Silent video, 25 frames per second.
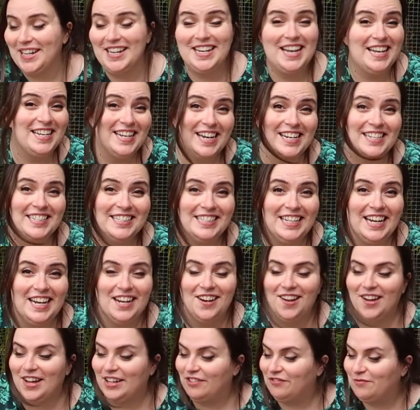in the day-to-day
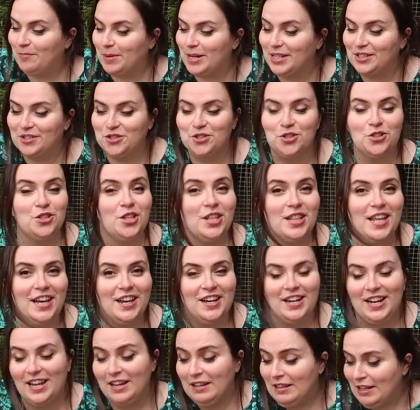life, but it's good that they're
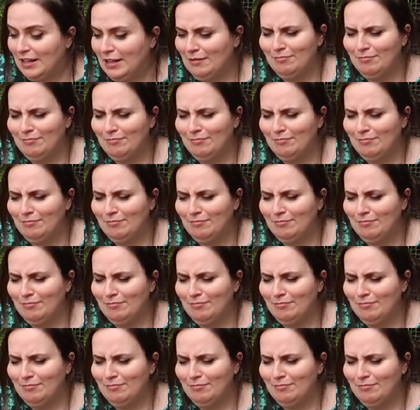gonna